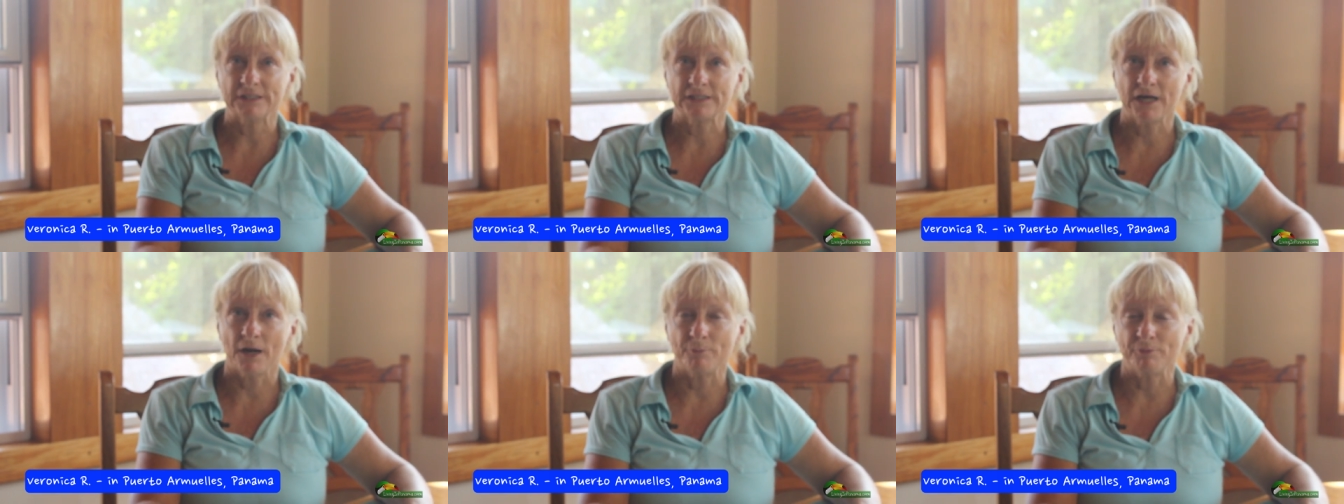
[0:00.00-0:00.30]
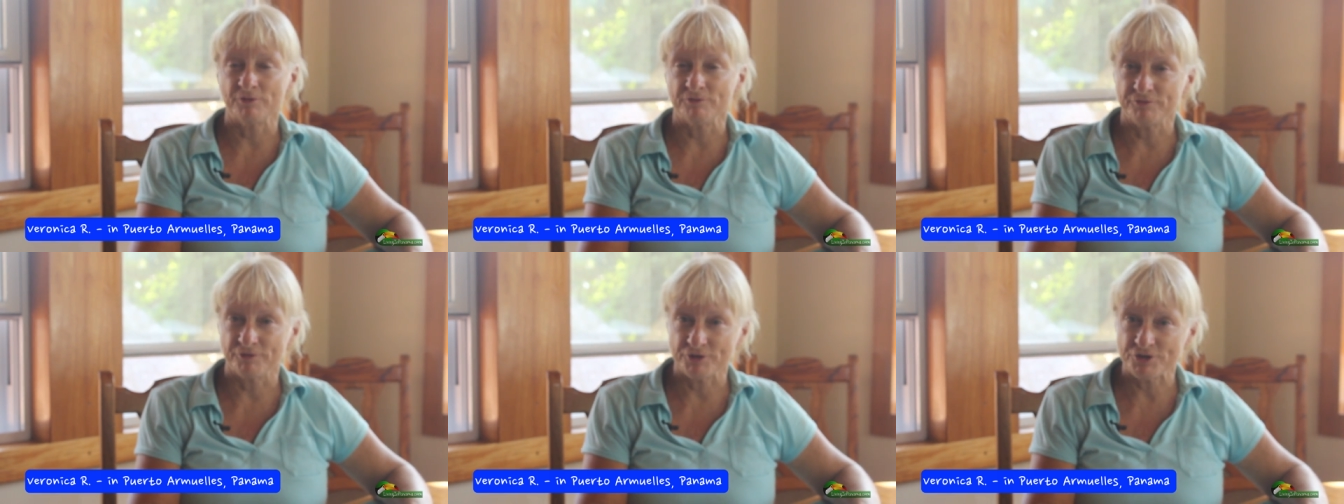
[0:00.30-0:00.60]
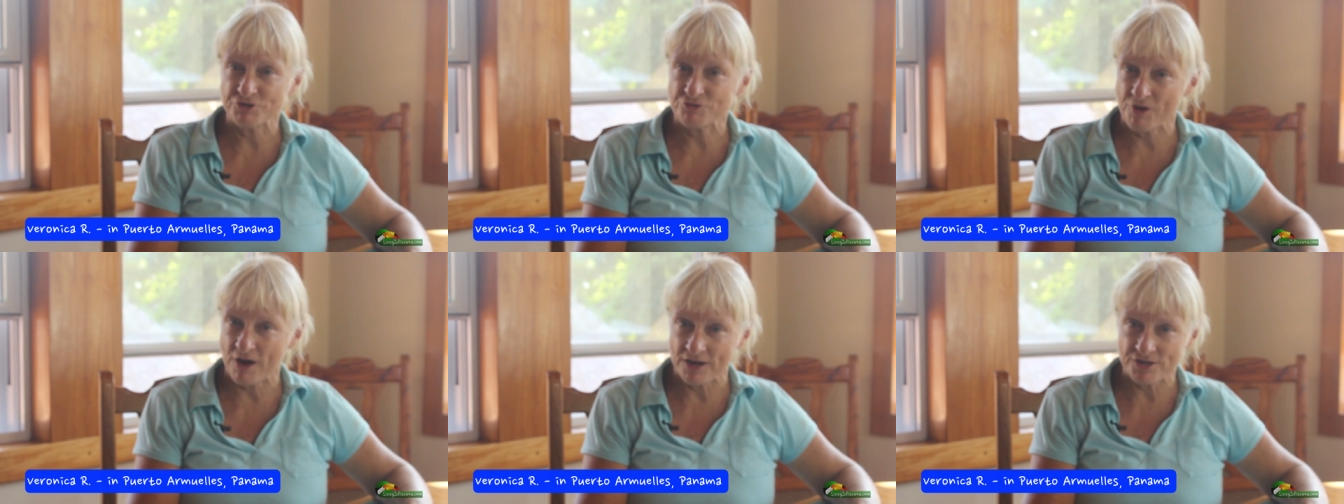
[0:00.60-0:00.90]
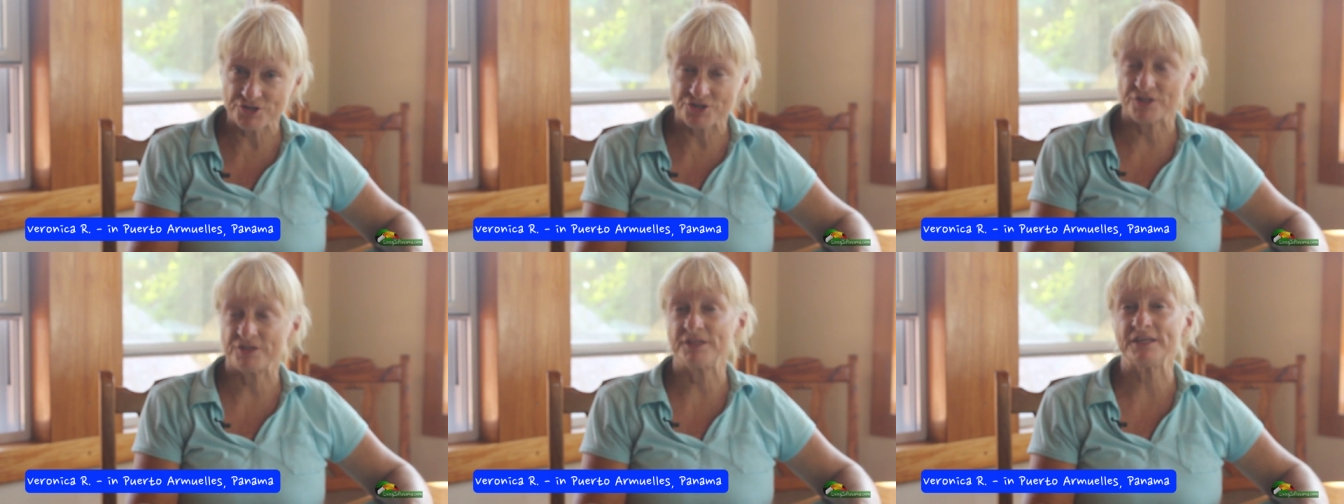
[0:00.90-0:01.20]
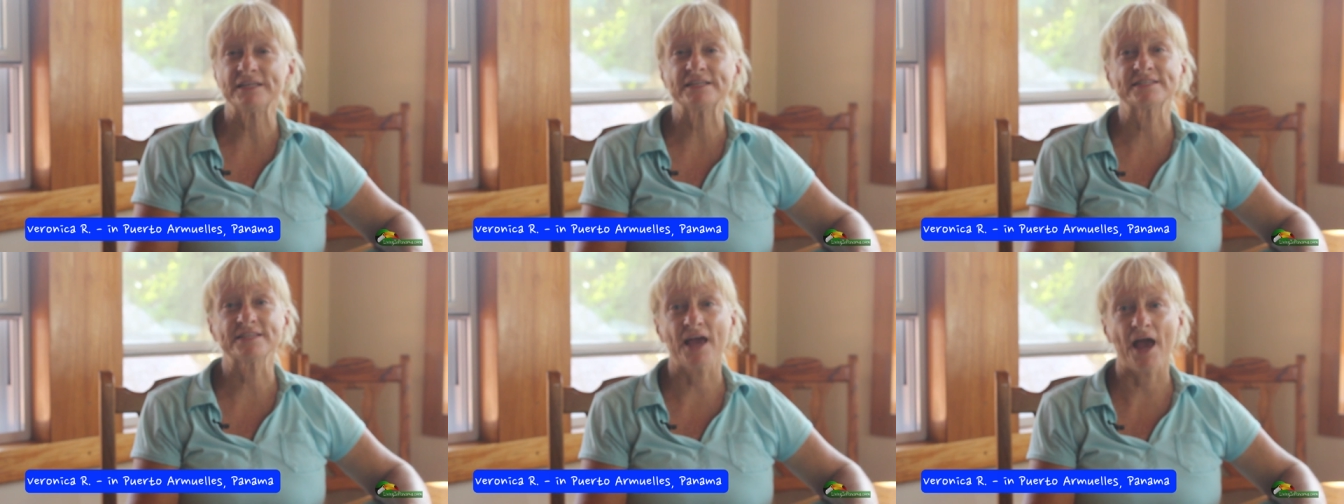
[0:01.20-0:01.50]
A couple of very tragic
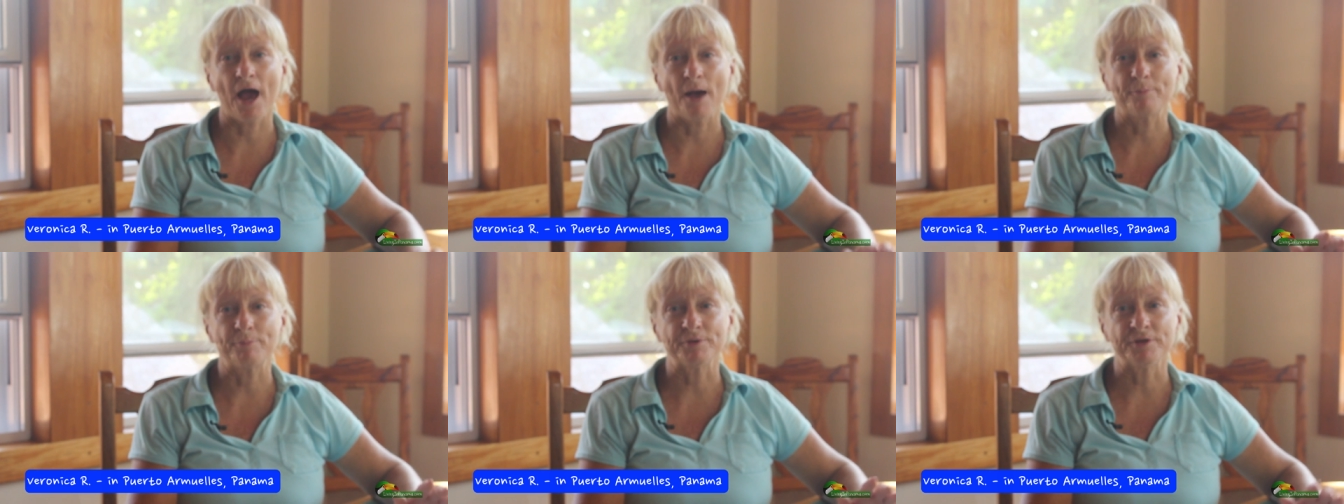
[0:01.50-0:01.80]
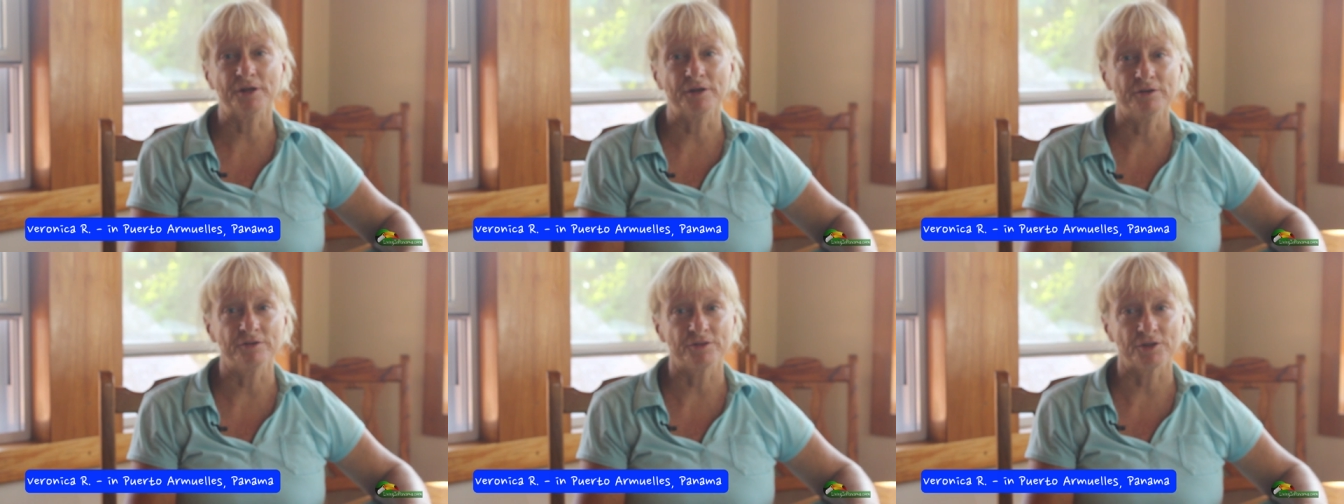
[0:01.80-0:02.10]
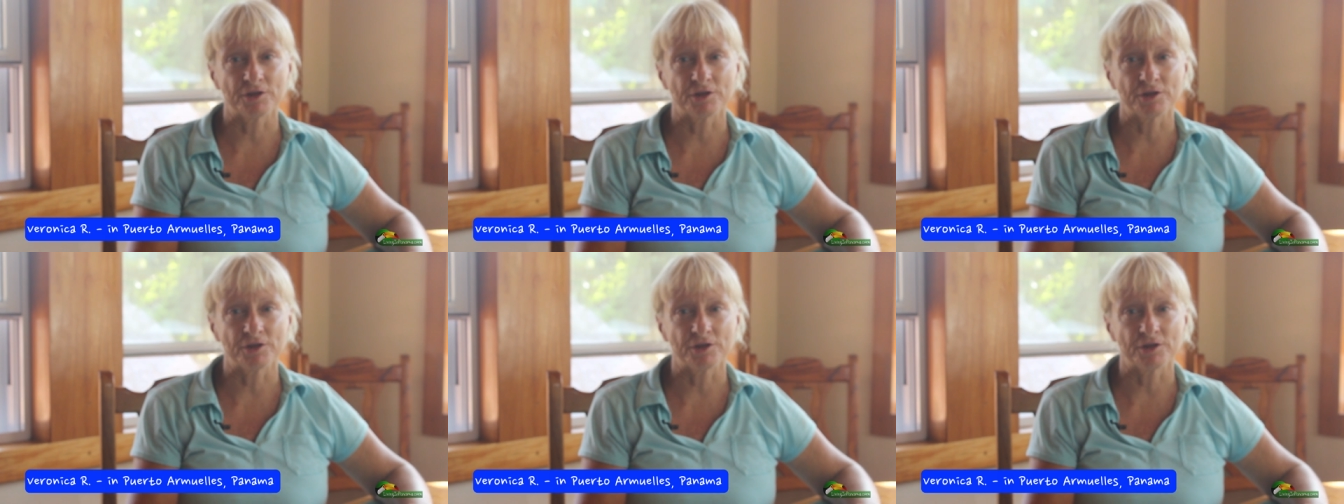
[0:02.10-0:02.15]
things happened.